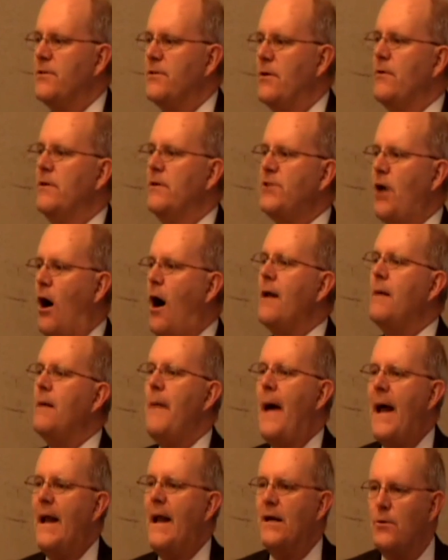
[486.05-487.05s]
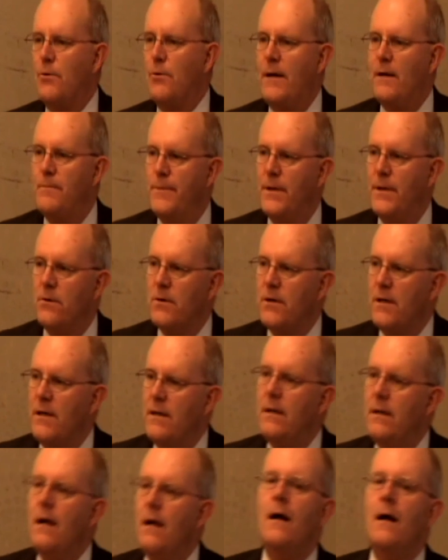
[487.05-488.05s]
So there's automatic
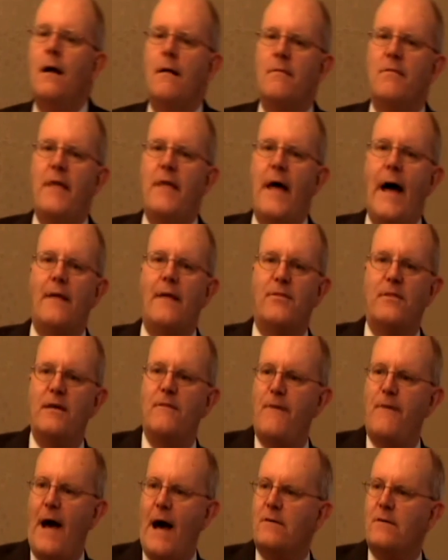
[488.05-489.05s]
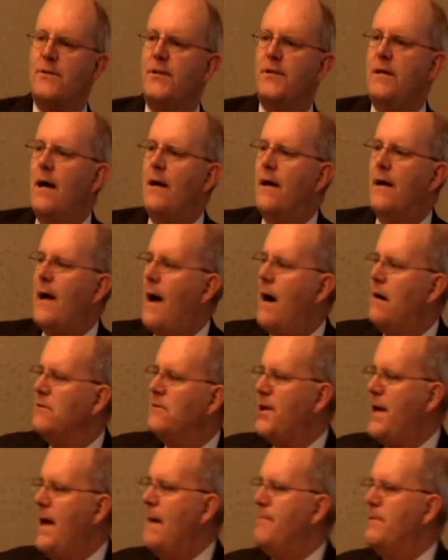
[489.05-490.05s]
credibility that the faculty on a college
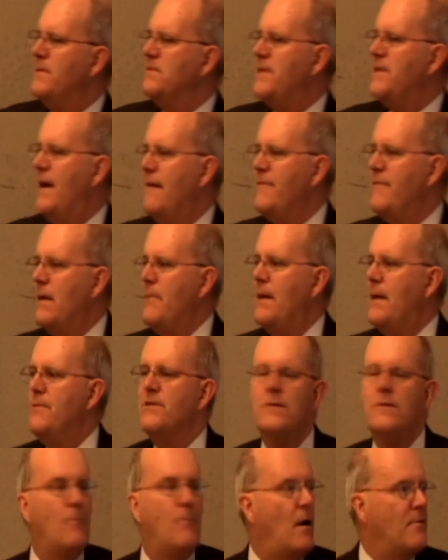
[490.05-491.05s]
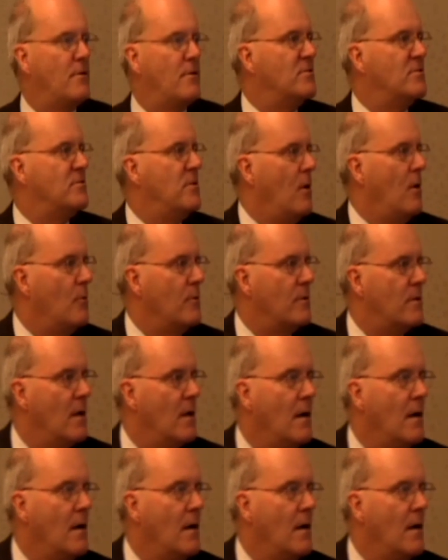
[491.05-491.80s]
campus have that maybe some others don't.